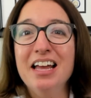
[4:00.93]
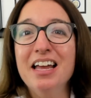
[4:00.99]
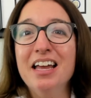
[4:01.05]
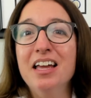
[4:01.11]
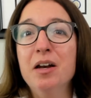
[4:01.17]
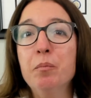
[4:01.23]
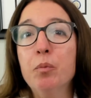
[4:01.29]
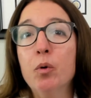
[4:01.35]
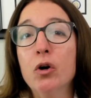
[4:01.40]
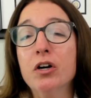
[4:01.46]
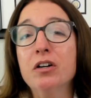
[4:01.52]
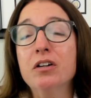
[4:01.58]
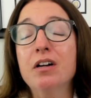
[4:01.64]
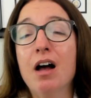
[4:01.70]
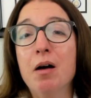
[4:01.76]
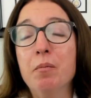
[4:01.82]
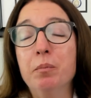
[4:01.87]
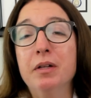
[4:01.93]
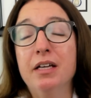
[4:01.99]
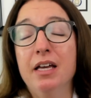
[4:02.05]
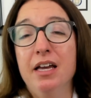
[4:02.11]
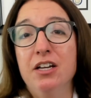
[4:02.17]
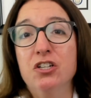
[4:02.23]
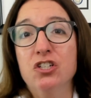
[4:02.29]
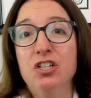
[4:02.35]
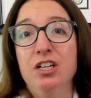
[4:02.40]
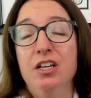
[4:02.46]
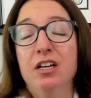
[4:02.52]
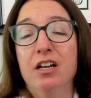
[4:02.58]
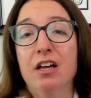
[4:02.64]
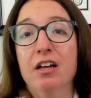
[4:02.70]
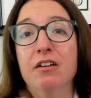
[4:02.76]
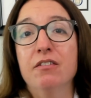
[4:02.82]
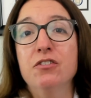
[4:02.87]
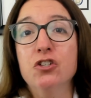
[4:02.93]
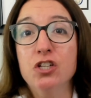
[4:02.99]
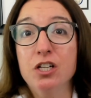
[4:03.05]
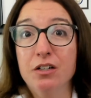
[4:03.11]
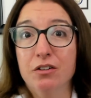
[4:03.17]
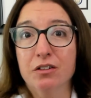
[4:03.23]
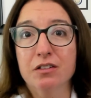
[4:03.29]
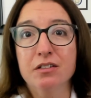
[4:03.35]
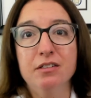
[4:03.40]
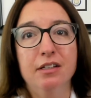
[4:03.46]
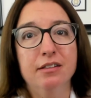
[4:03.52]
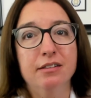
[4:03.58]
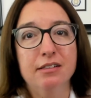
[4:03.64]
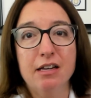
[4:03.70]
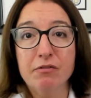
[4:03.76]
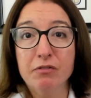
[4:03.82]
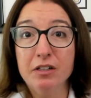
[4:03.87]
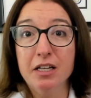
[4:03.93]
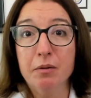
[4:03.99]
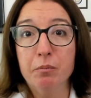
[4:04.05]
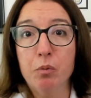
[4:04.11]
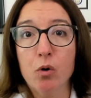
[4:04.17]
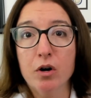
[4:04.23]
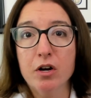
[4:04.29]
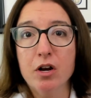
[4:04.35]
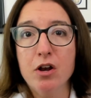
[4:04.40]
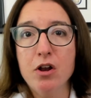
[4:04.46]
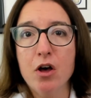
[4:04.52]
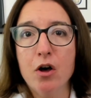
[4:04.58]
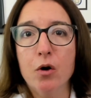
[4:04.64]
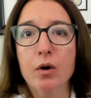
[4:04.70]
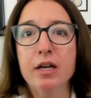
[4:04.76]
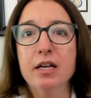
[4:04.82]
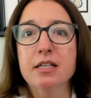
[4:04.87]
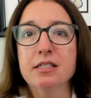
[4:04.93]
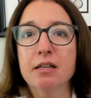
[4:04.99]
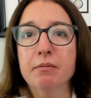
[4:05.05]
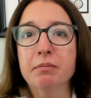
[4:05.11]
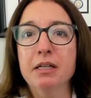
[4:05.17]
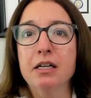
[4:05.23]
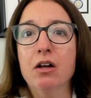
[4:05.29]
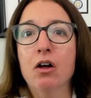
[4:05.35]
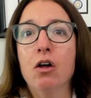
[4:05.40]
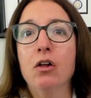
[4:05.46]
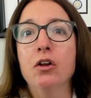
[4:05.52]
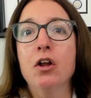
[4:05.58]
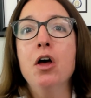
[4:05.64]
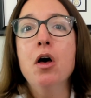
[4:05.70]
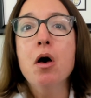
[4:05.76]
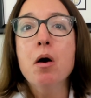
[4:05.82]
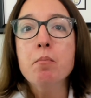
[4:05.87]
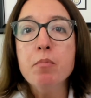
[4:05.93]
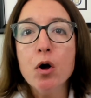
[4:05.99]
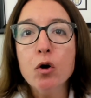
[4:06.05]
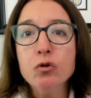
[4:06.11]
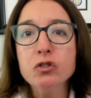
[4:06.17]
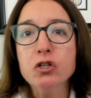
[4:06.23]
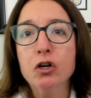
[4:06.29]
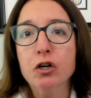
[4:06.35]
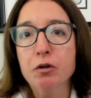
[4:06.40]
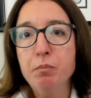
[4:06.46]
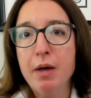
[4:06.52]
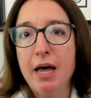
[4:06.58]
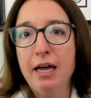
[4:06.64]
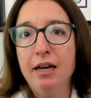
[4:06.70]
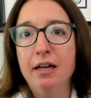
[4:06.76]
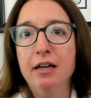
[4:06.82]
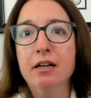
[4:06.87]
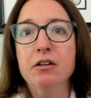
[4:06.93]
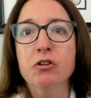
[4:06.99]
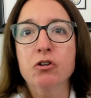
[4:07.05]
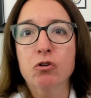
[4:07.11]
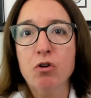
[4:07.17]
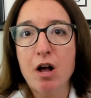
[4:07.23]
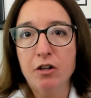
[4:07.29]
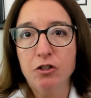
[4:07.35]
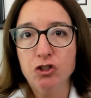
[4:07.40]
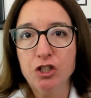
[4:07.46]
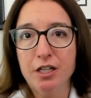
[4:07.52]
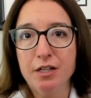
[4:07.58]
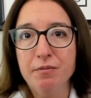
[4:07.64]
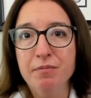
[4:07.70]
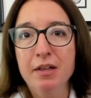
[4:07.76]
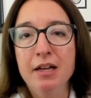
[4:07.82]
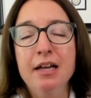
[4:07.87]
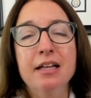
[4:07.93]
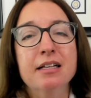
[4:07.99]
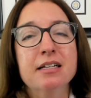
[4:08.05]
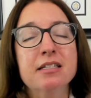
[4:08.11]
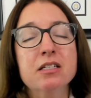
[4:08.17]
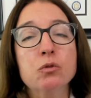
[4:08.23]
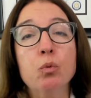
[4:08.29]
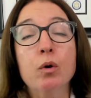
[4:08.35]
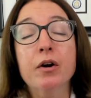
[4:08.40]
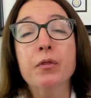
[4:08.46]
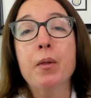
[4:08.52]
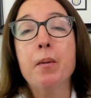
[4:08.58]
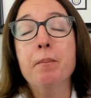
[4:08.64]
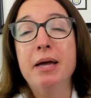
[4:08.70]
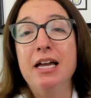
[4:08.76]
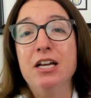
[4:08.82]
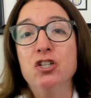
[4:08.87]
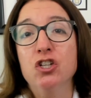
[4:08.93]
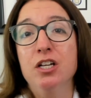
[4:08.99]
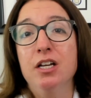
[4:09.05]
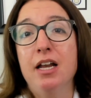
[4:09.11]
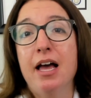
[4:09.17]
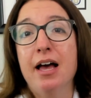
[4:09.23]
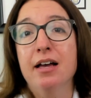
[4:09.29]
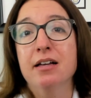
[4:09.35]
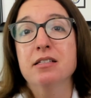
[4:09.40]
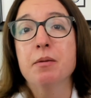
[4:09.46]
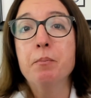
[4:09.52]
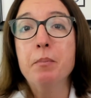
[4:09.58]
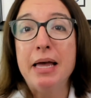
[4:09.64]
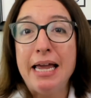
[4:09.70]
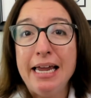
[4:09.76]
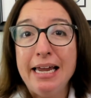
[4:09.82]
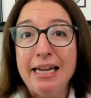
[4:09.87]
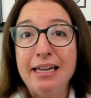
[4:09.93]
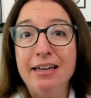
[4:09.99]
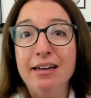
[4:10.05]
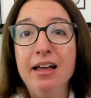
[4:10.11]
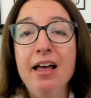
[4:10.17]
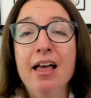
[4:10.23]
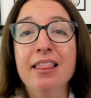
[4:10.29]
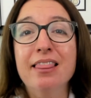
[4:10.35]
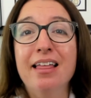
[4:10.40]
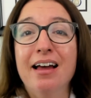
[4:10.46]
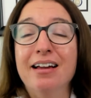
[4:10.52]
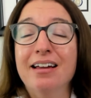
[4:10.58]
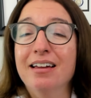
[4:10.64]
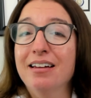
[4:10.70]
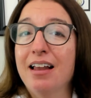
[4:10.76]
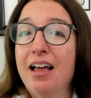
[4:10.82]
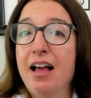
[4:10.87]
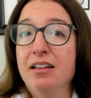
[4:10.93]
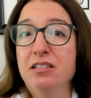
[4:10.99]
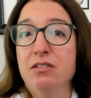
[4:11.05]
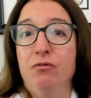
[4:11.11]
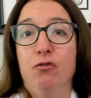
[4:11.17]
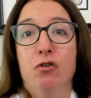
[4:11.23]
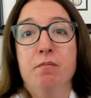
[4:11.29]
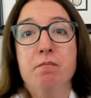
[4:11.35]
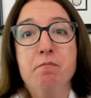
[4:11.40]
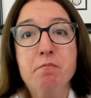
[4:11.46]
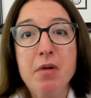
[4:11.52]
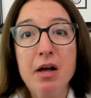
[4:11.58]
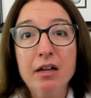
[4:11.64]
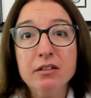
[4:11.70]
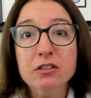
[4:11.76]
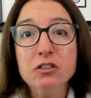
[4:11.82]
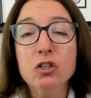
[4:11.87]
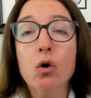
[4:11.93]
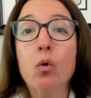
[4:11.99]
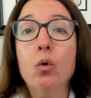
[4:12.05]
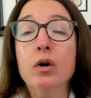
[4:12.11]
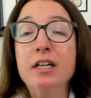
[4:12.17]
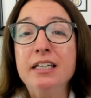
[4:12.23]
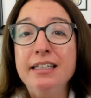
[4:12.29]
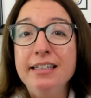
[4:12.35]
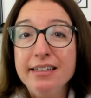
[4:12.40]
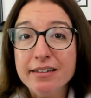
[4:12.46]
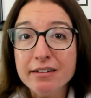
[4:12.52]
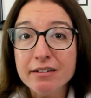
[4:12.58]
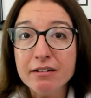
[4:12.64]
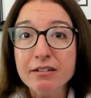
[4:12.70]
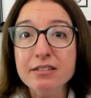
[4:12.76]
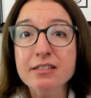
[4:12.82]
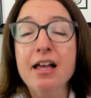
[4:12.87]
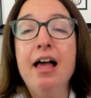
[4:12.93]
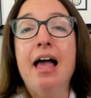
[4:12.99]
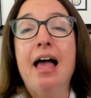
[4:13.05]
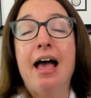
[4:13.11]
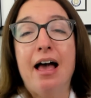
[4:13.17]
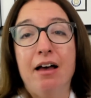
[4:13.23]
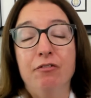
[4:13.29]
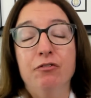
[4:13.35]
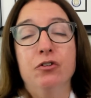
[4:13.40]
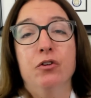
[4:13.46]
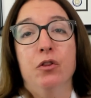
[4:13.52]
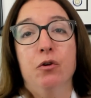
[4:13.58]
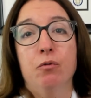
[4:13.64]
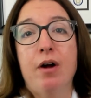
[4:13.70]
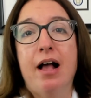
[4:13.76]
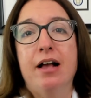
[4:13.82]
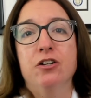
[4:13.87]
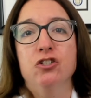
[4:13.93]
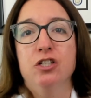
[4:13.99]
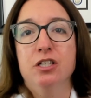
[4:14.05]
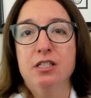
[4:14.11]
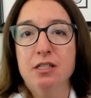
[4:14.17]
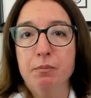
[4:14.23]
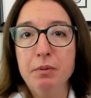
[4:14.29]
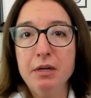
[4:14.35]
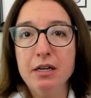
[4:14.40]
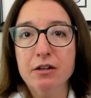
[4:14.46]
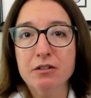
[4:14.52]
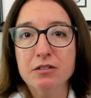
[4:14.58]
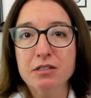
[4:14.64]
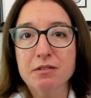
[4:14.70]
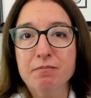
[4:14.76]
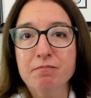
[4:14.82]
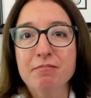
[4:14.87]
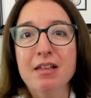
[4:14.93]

An important complication of shingles that's definitely important to know is something called postherpetic neuralgia. This is where the patient has pain that can last for months or years after the rash disappears.